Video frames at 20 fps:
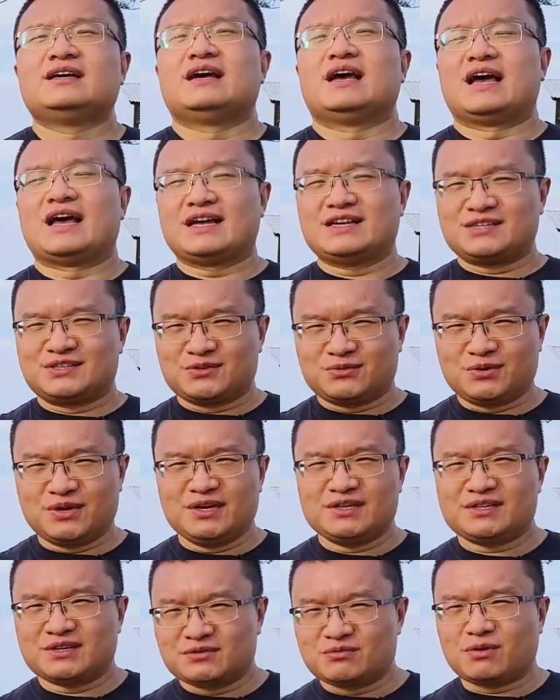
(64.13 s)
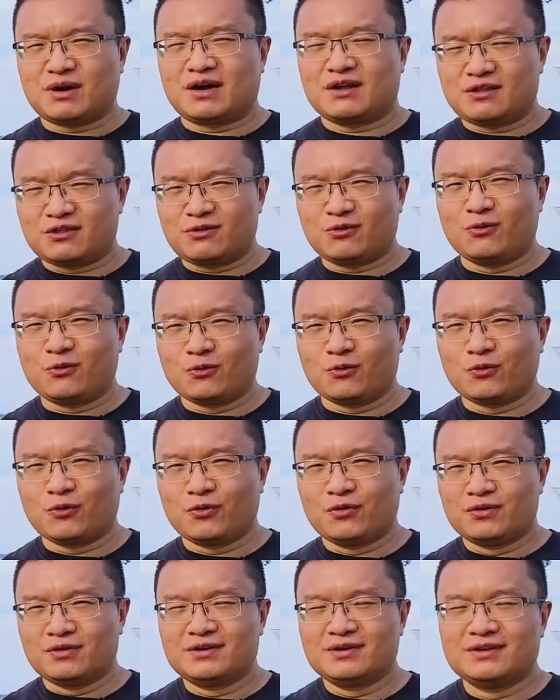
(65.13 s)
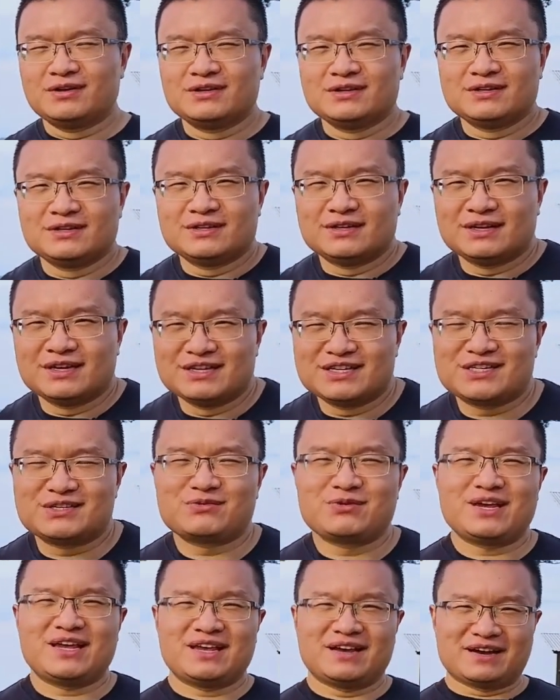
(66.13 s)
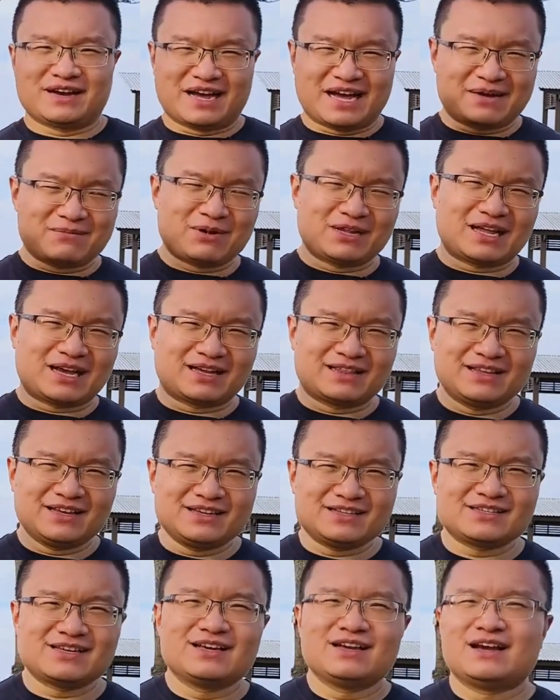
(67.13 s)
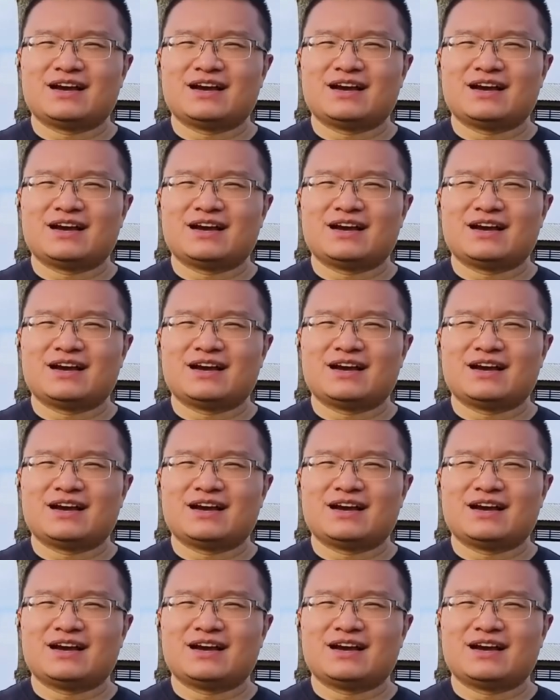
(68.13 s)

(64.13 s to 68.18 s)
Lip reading: Hence the reason why Thor is swinging a hammer like this,